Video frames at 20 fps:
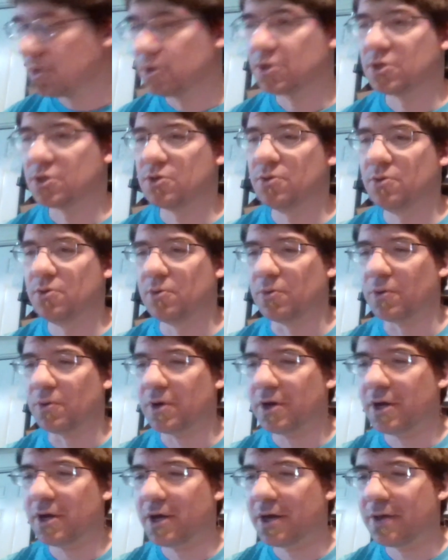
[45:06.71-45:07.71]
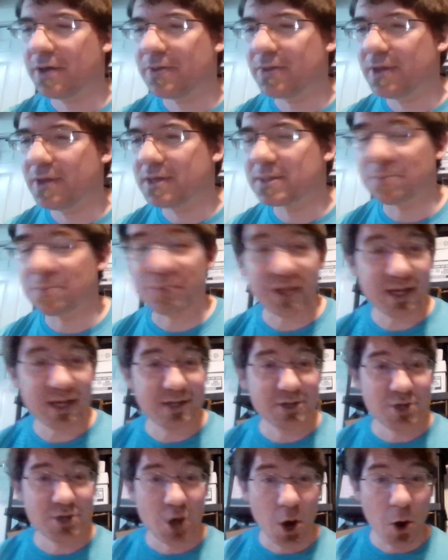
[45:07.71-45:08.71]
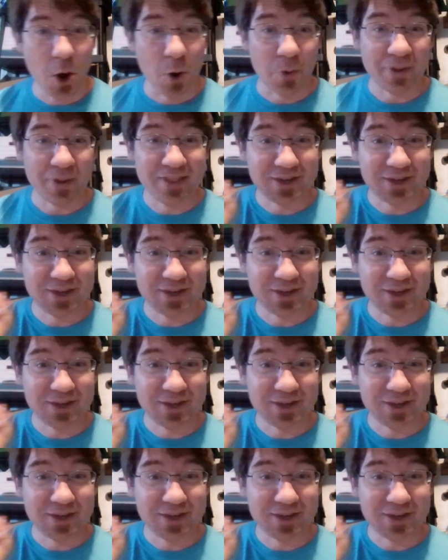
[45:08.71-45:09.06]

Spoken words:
Two. It's a plain no.